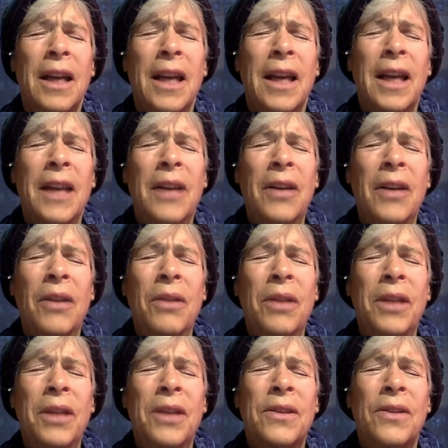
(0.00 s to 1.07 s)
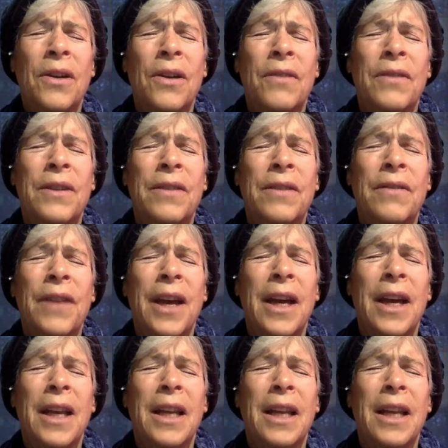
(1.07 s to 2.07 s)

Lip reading: and lowly servant of thine.